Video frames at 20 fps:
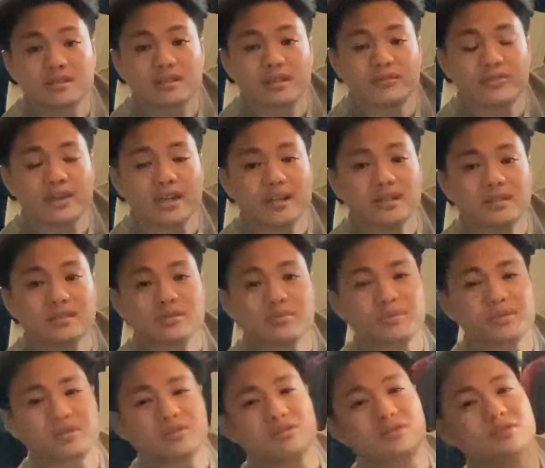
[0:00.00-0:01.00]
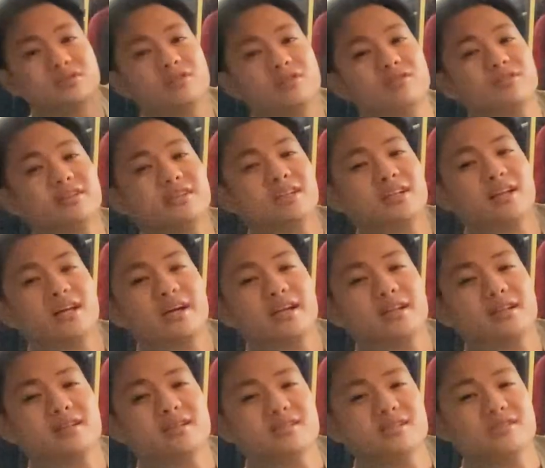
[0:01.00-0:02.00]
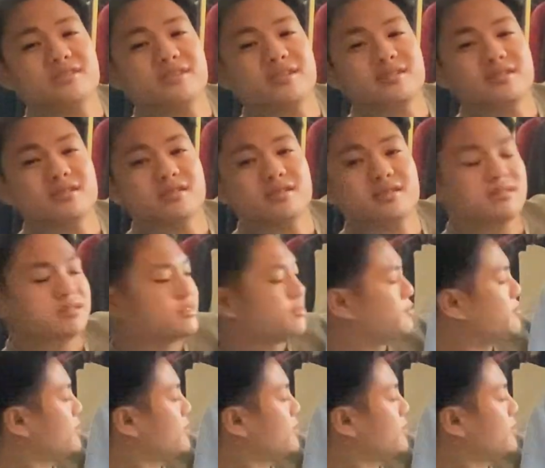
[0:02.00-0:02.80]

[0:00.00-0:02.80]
The fade is super cool. Hopefully the lighting does it justice.